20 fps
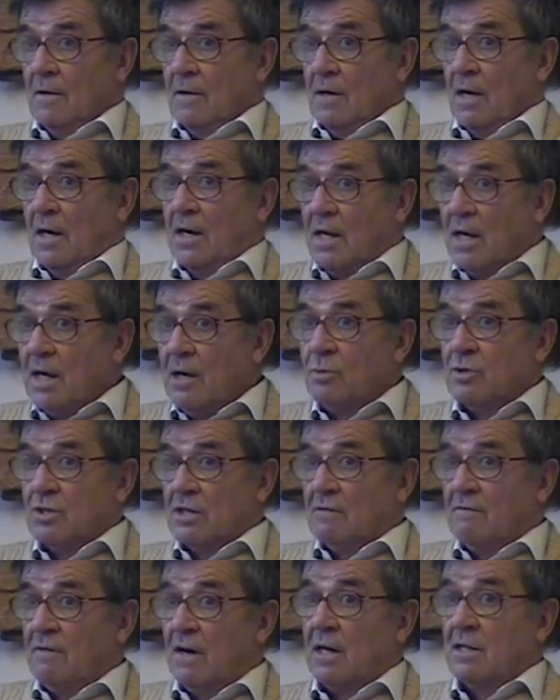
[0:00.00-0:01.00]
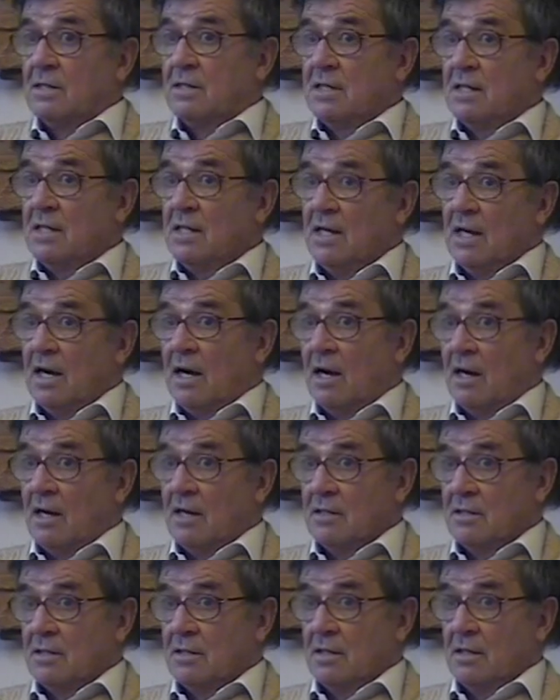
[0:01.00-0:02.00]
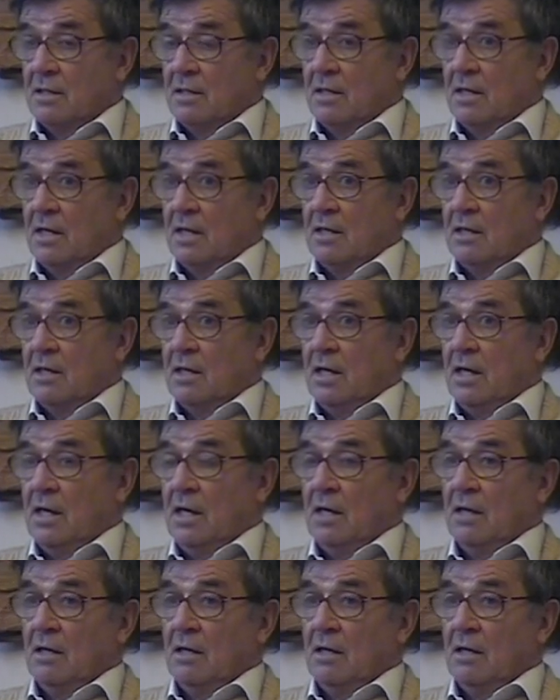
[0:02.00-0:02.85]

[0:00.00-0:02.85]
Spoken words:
and he was advancing the art, the